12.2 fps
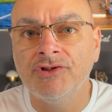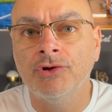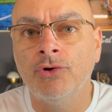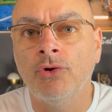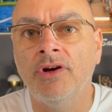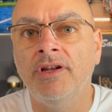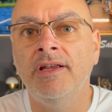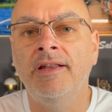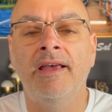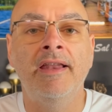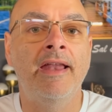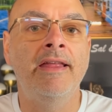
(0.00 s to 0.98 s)
that you're going to need
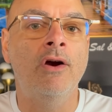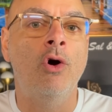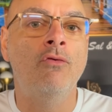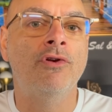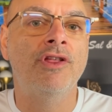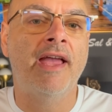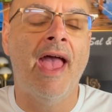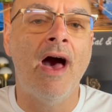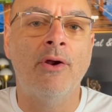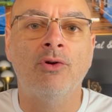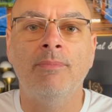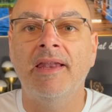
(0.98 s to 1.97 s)
and any
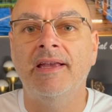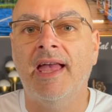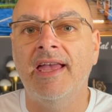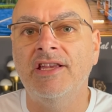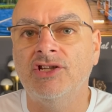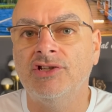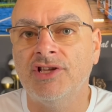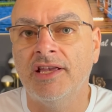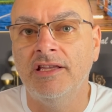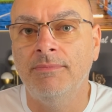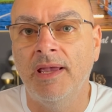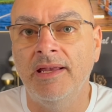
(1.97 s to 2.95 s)
over-the-counter medications
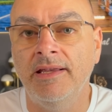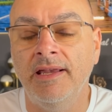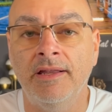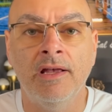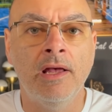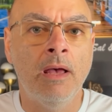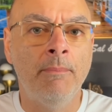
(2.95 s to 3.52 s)
that you may need.